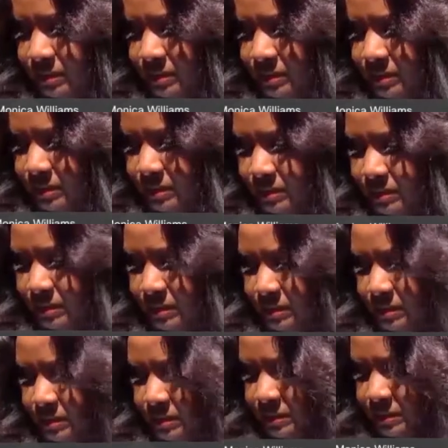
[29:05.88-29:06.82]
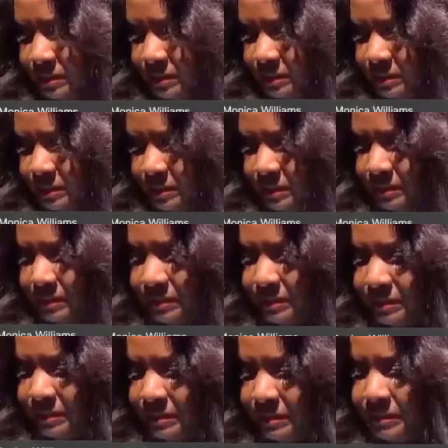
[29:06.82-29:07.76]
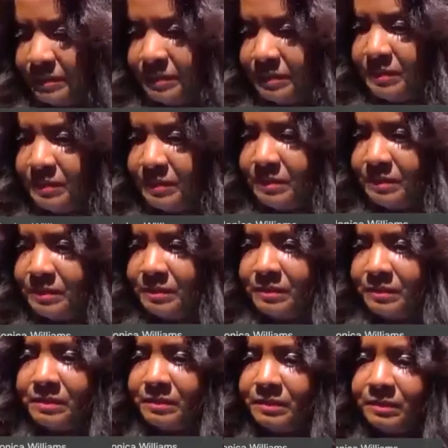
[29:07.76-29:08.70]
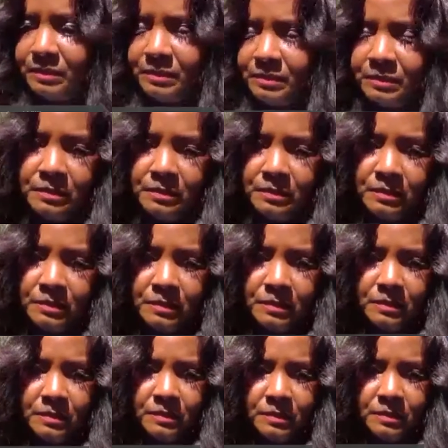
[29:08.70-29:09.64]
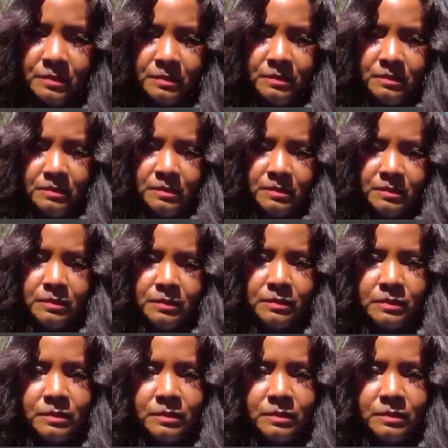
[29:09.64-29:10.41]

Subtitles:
(not speaking)